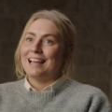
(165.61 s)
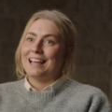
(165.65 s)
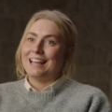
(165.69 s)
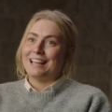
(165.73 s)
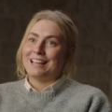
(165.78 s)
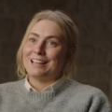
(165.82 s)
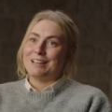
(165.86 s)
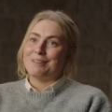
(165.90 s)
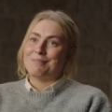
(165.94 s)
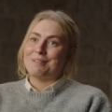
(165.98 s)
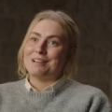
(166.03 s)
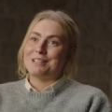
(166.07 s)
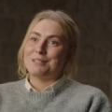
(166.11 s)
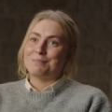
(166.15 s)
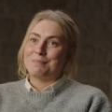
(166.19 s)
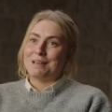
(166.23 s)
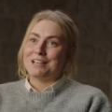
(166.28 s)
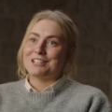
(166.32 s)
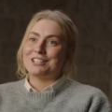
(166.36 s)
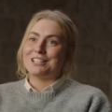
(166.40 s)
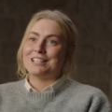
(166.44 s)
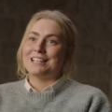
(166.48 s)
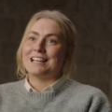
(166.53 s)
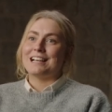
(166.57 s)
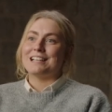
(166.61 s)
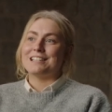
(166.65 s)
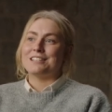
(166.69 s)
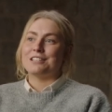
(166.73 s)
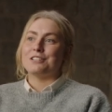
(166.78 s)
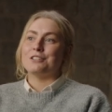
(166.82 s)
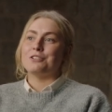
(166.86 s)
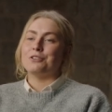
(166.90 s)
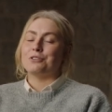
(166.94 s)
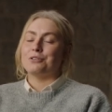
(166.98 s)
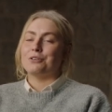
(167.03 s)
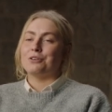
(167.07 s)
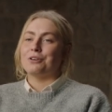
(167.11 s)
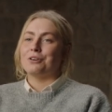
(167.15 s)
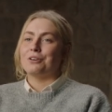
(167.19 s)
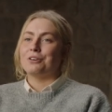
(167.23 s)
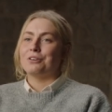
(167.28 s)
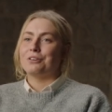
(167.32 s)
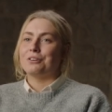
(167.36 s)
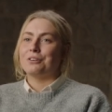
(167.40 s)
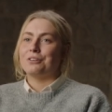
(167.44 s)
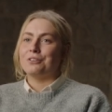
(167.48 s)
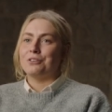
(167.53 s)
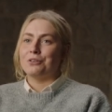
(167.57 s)
um, especially as a young
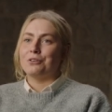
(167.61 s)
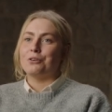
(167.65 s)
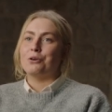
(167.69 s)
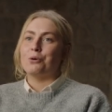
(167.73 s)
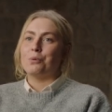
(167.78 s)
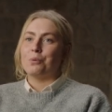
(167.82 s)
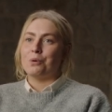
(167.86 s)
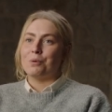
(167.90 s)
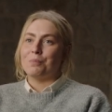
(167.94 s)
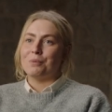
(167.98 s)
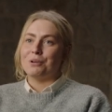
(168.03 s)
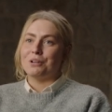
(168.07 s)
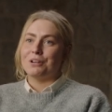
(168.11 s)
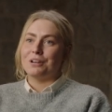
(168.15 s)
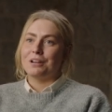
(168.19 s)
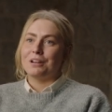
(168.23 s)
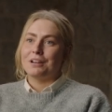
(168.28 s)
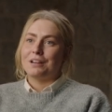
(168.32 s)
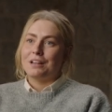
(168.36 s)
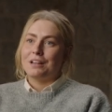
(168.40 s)
younger woman.